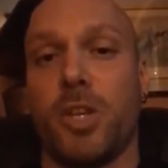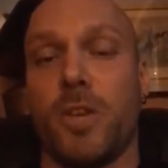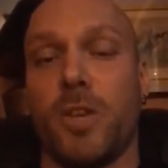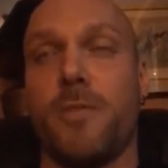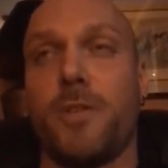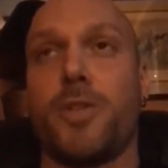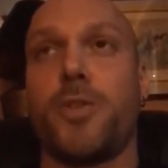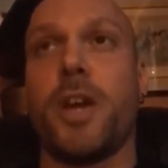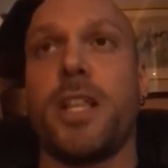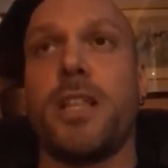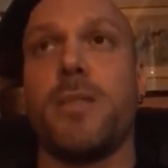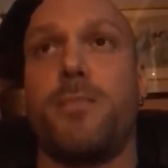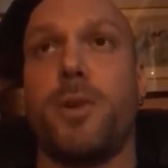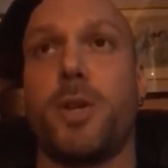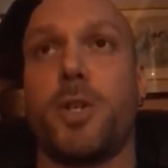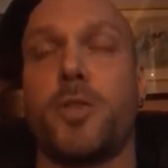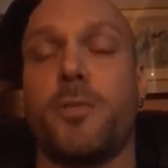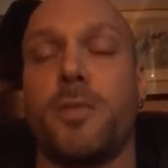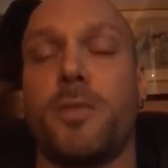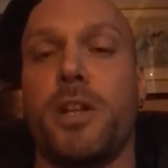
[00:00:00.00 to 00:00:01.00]
So if you're trying to
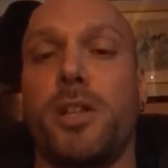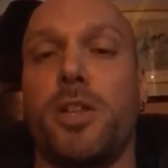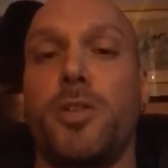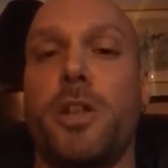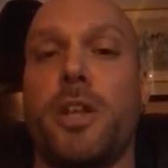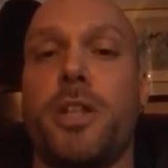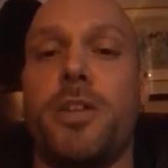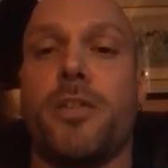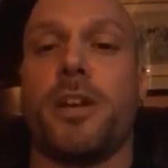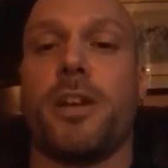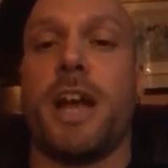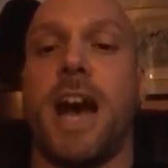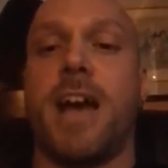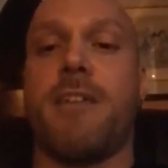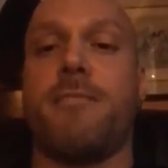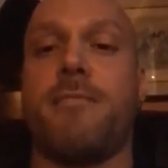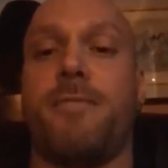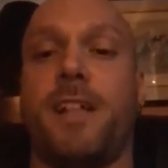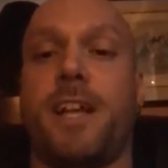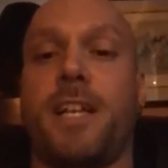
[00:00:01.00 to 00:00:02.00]
push from the glute and you're in a high
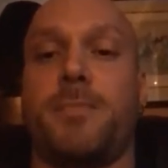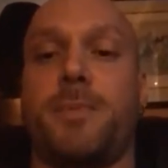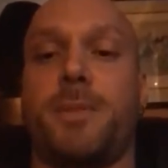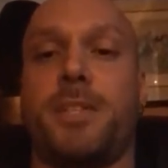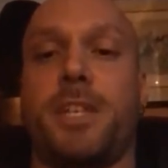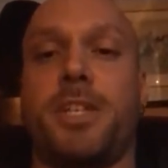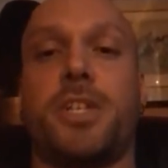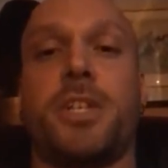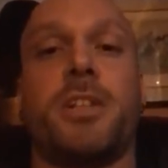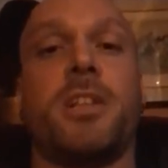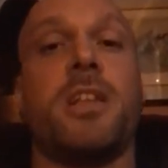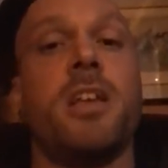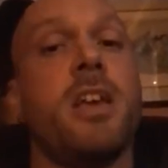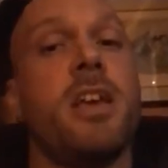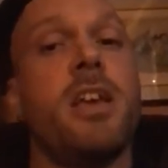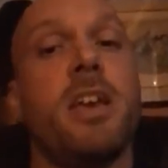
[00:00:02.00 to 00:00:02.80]
flex position,